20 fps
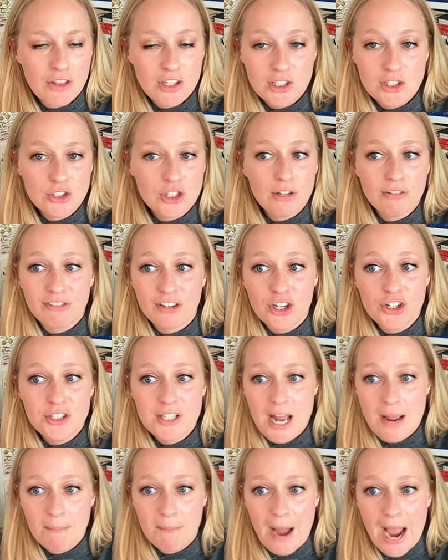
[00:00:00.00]
This is the
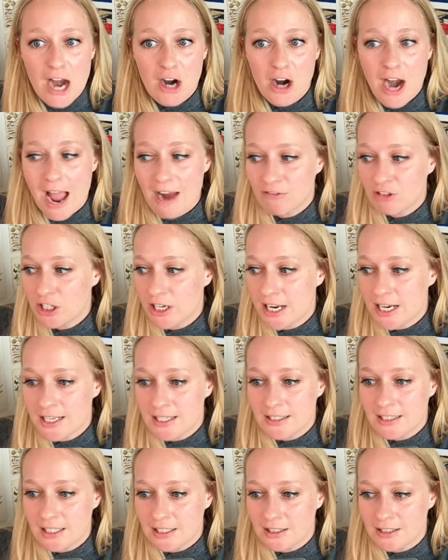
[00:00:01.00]
first empire ever in
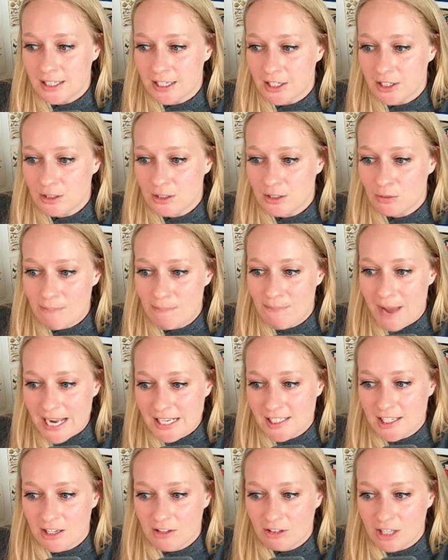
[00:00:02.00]
existence. We
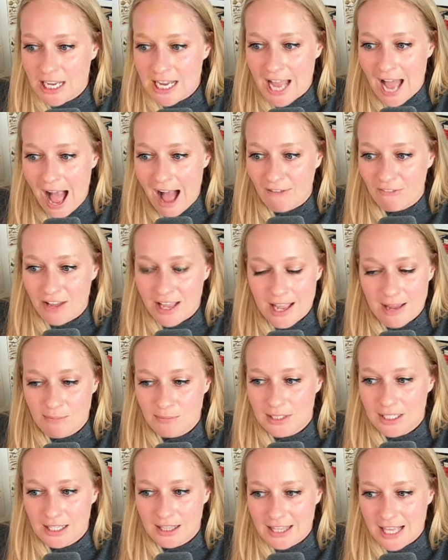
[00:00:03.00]
basically have
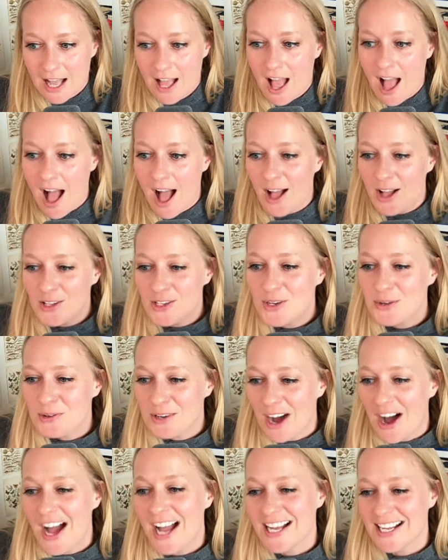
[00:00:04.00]
him to you
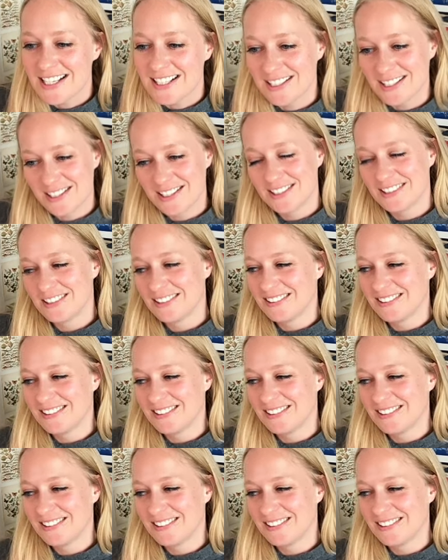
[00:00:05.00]
guys,